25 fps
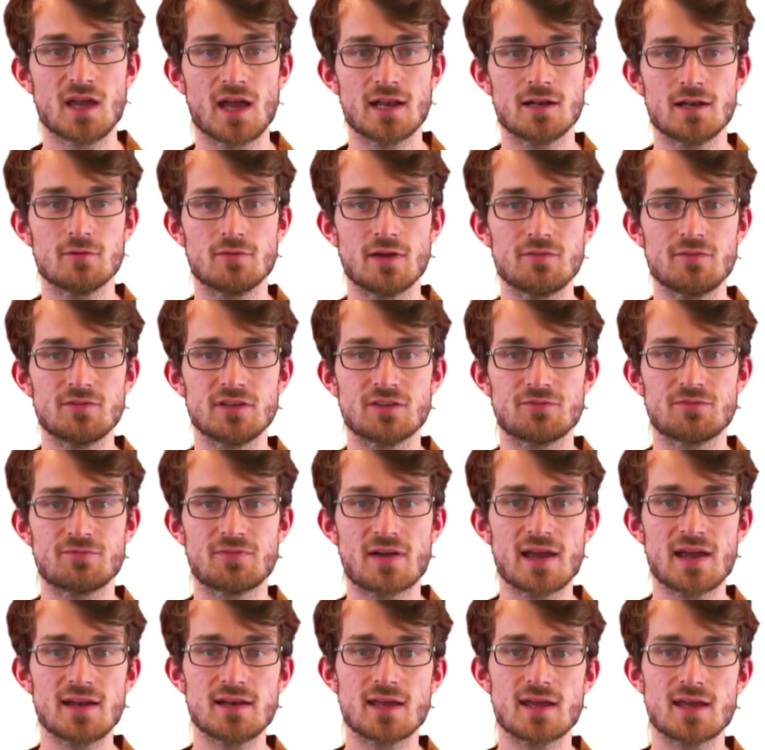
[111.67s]
And the way we
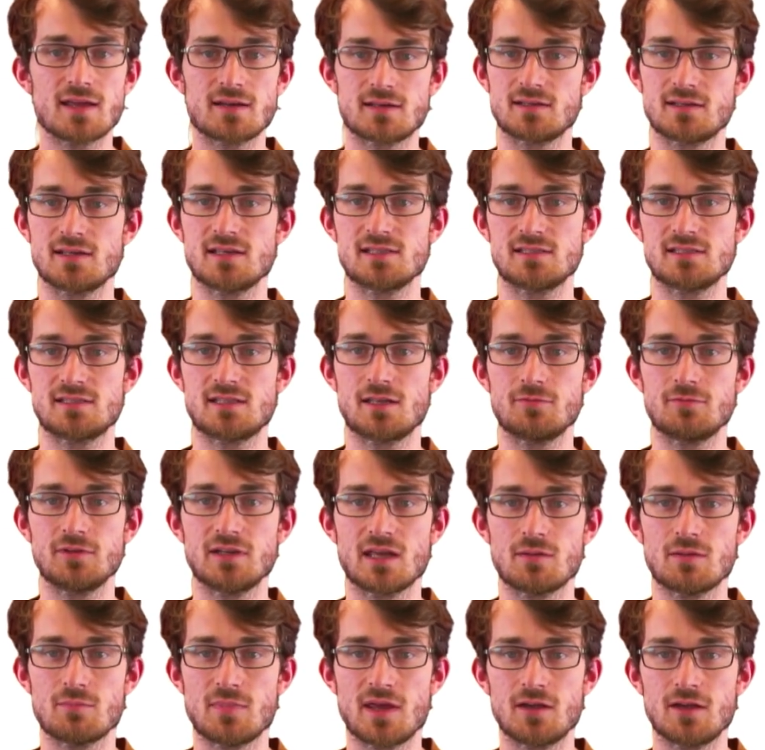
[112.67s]
define that is that we
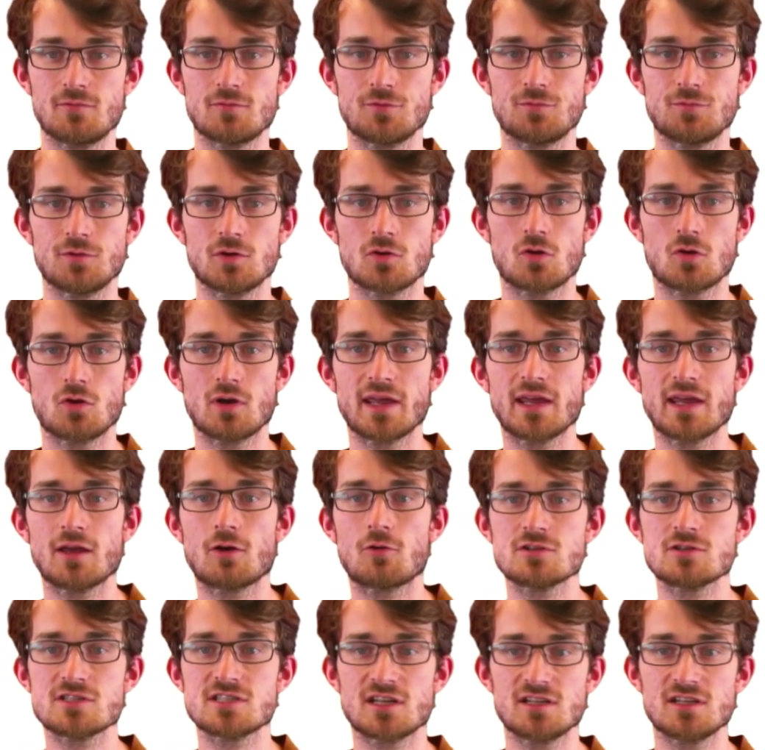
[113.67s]
can make what we call a
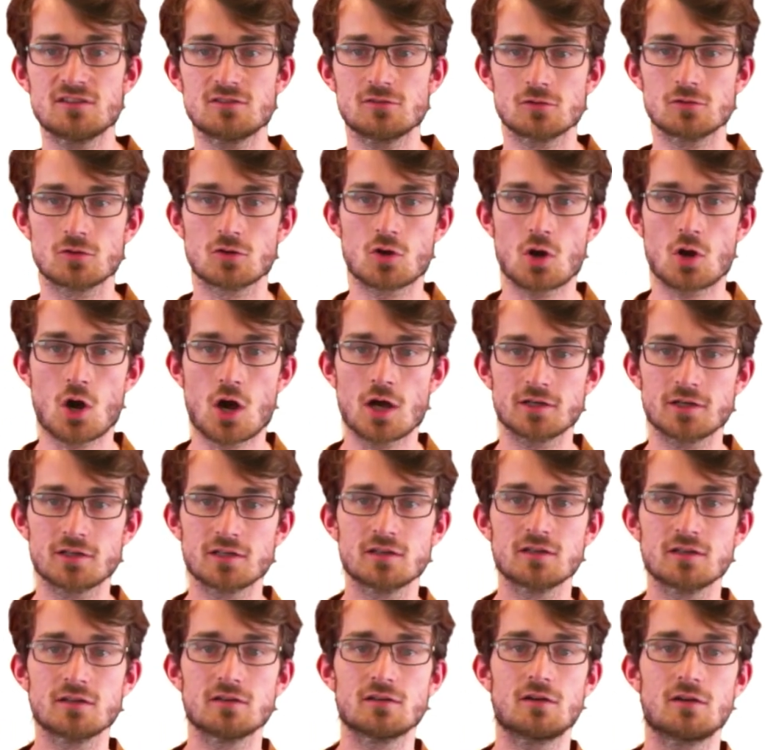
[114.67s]
horizontal cut
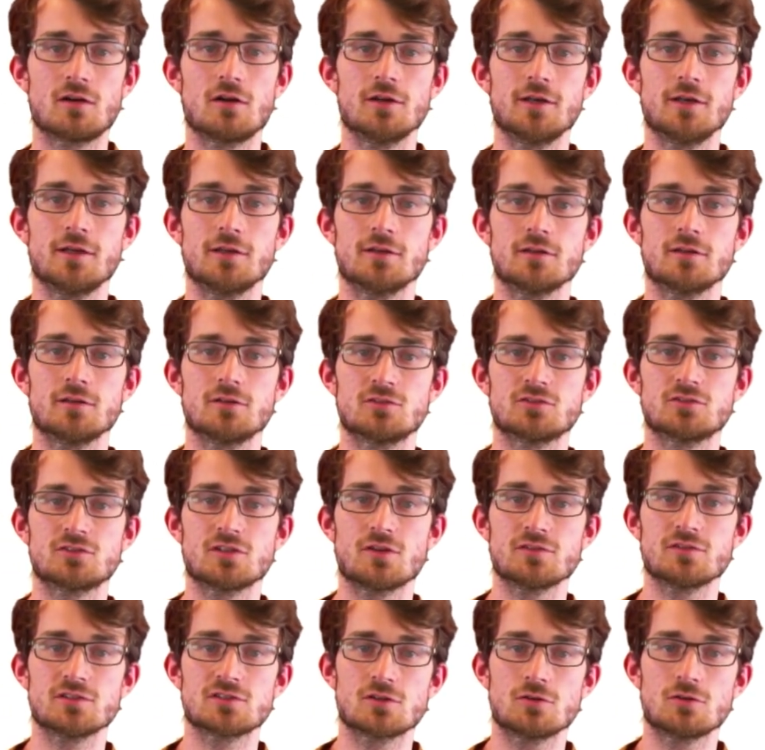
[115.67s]
on the
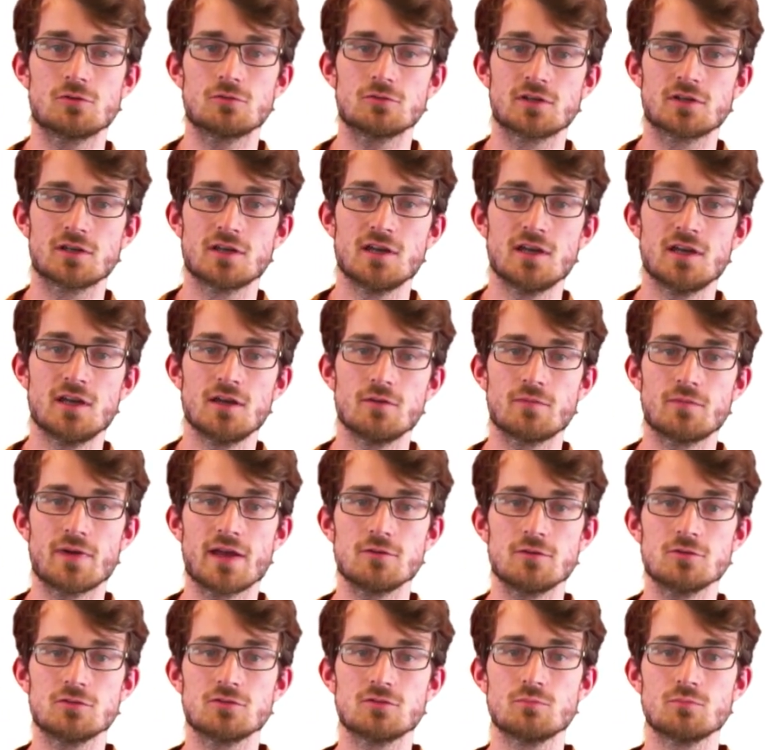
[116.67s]
surface code, where
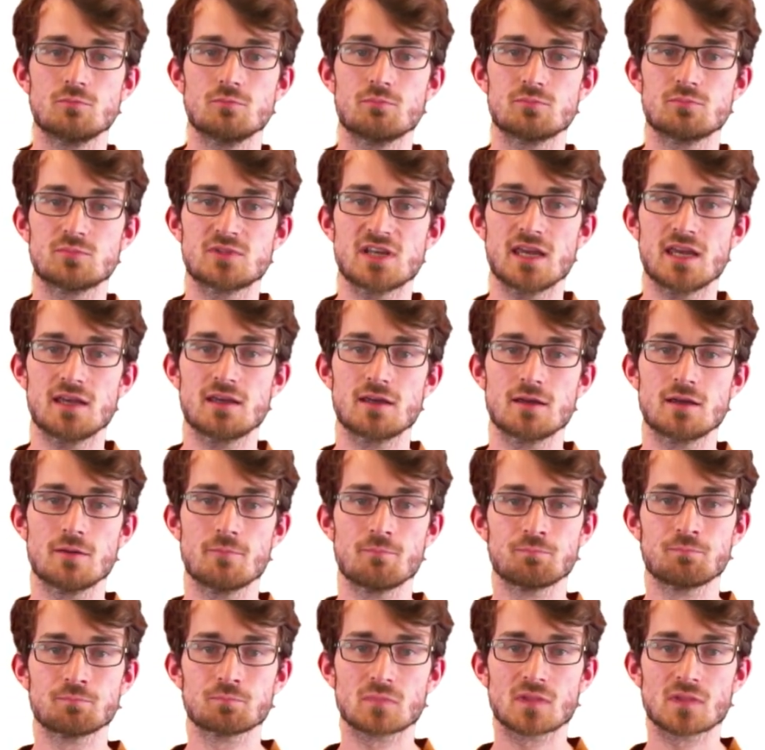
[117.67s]
you take
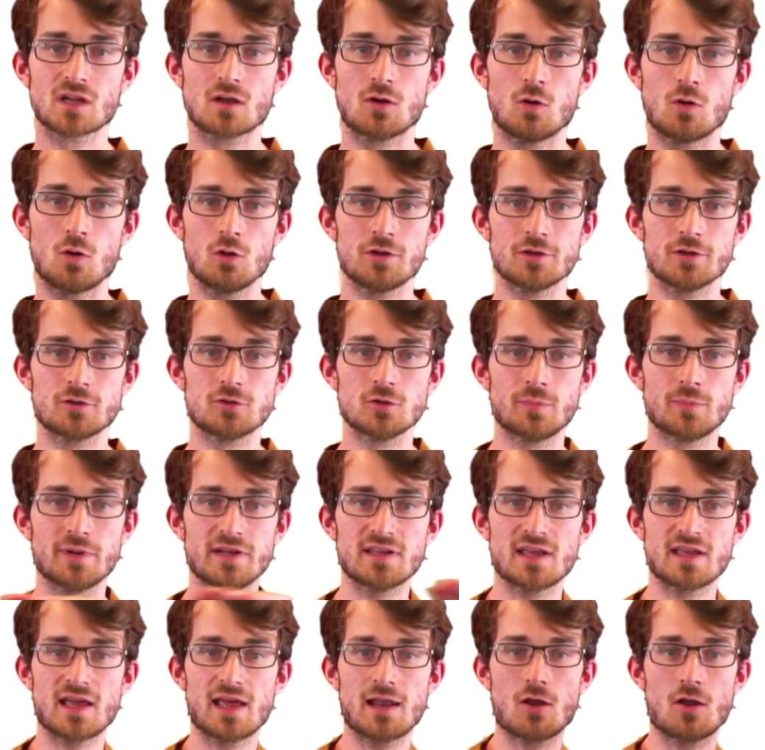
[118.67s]
all the
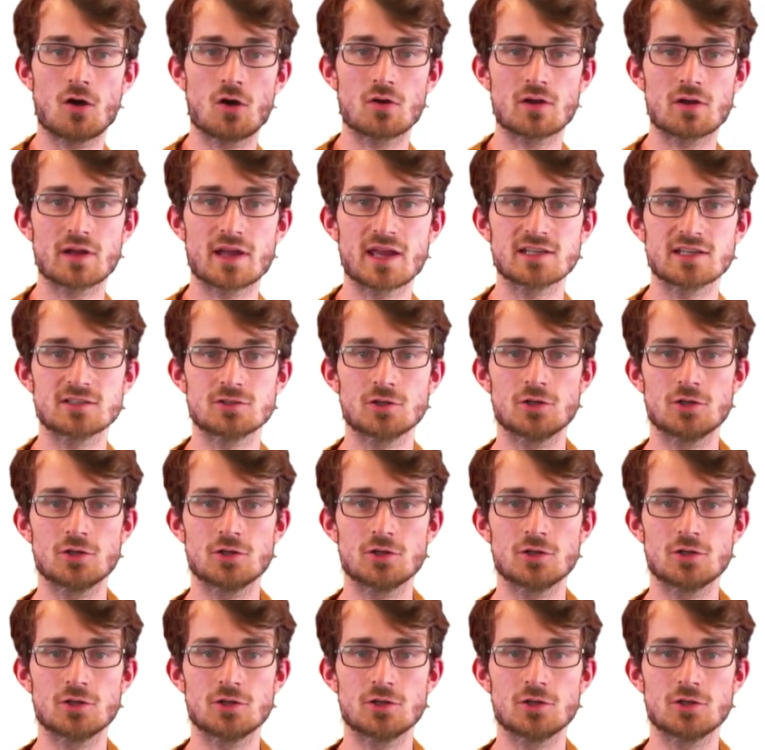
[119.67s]
qubit along a